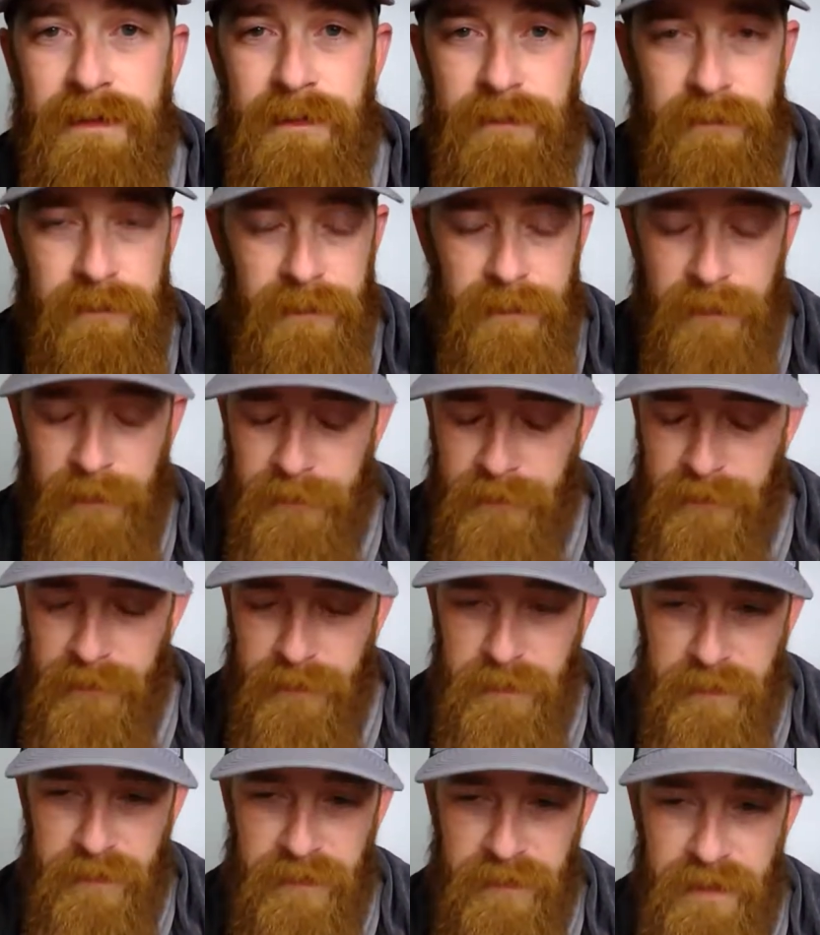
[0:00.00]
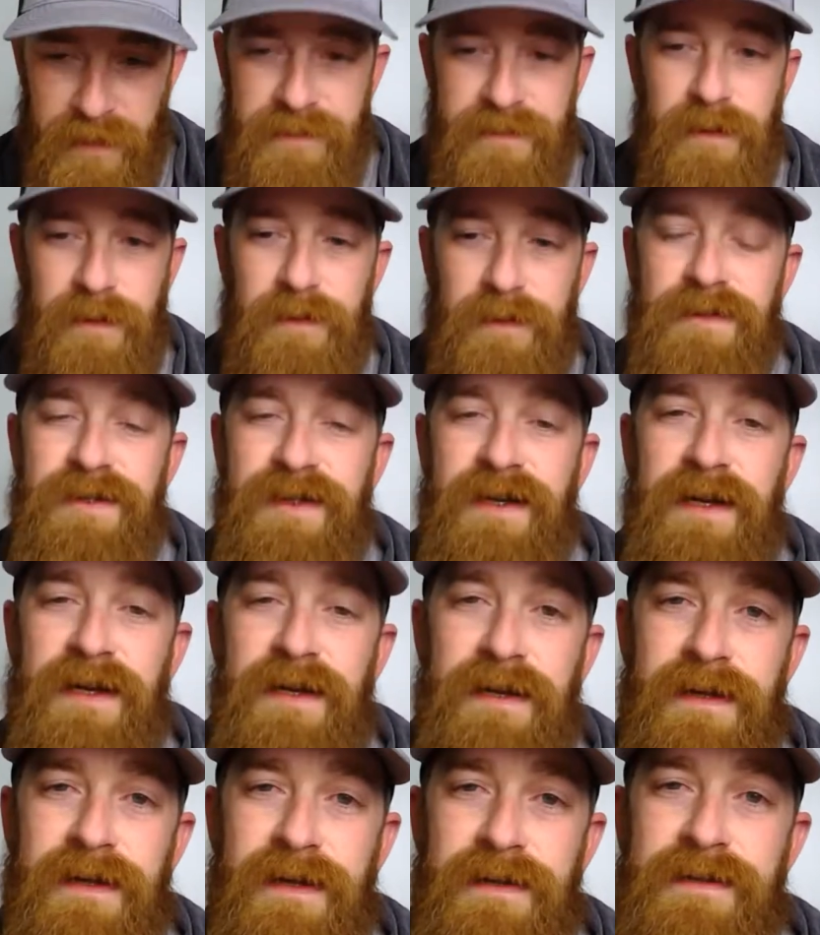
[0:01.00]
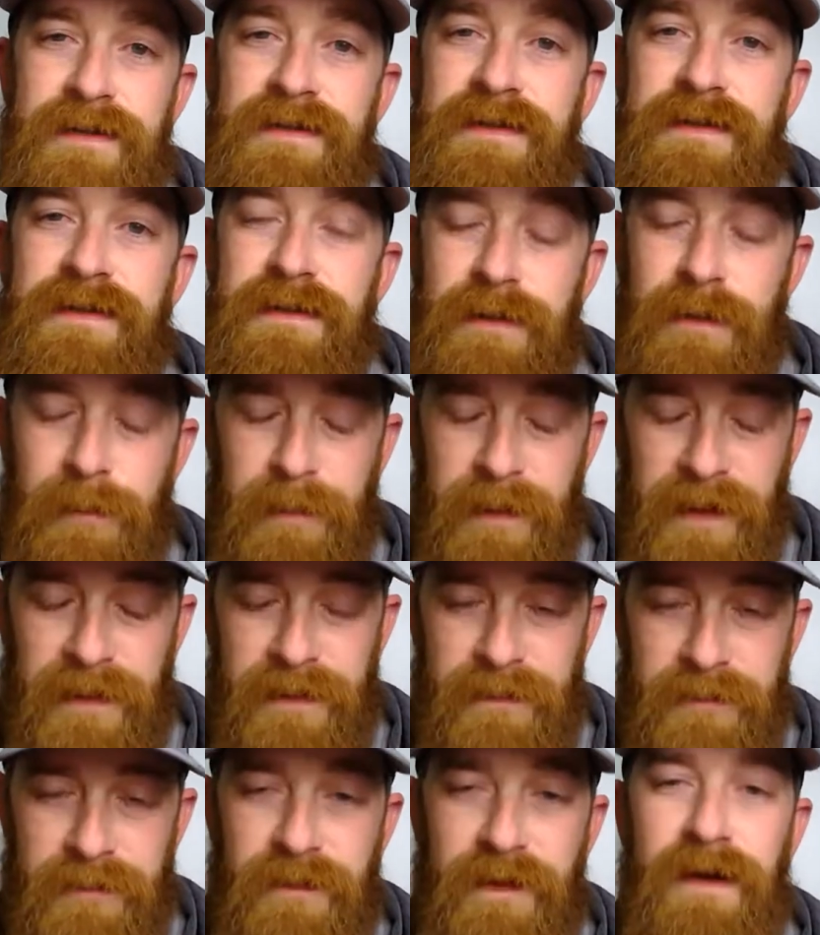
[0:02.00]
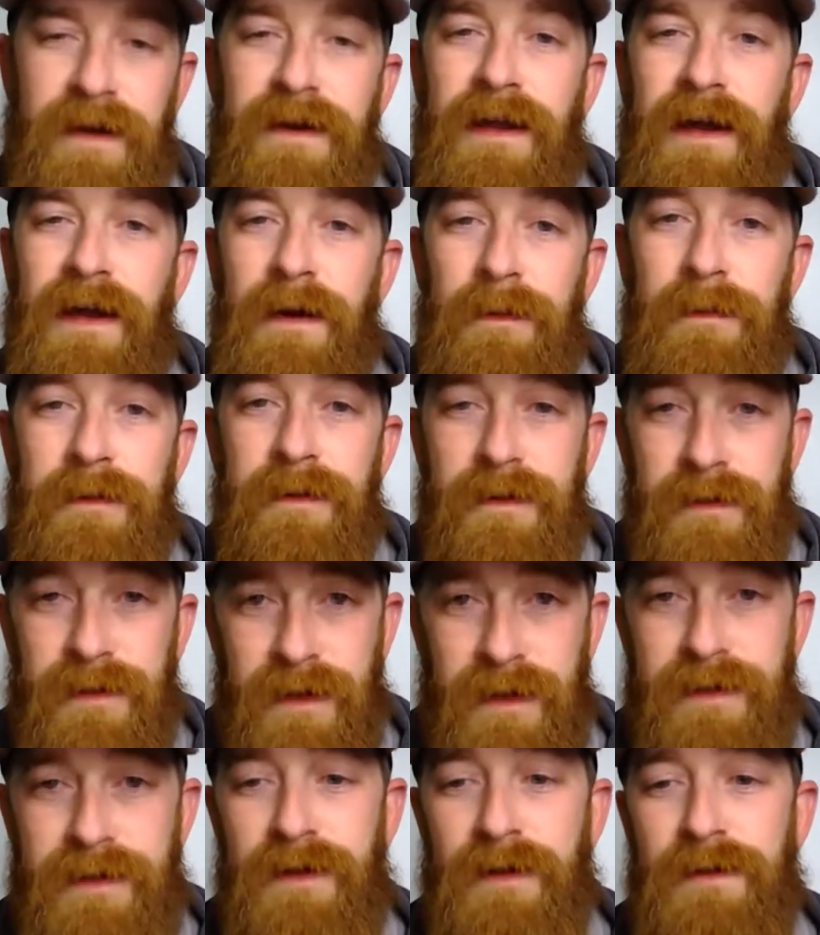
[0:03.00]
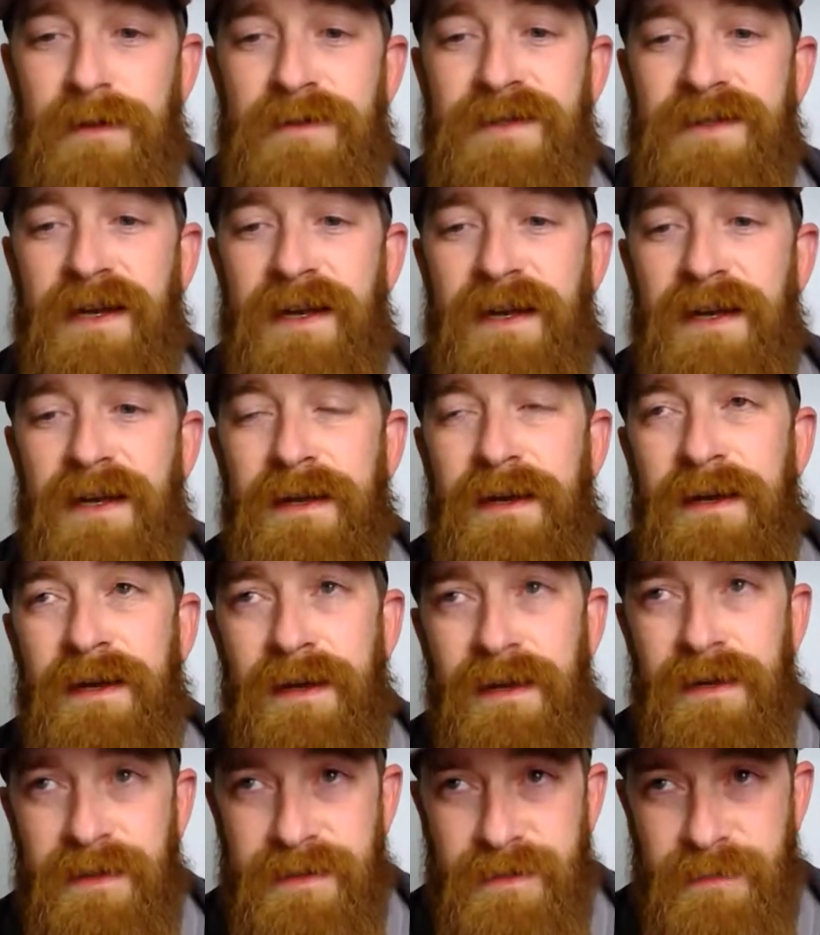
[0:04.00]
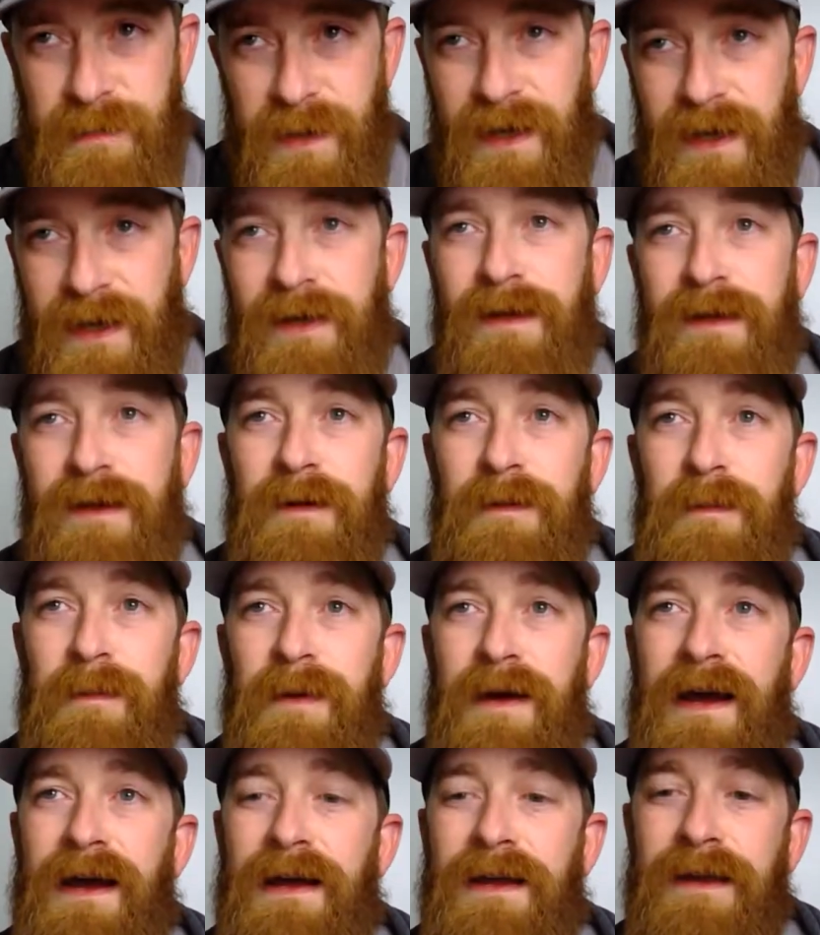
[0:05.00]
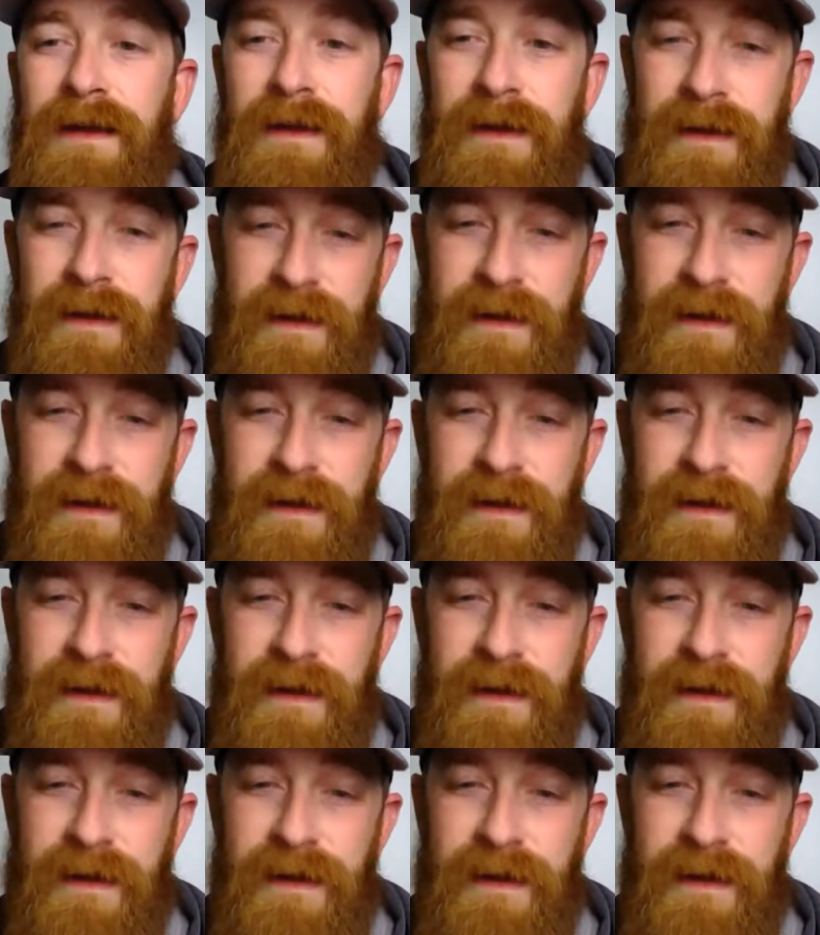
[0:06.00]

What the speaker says: If you don't know who Clay Target is, you're about to find out. Clay Target is making a comeback.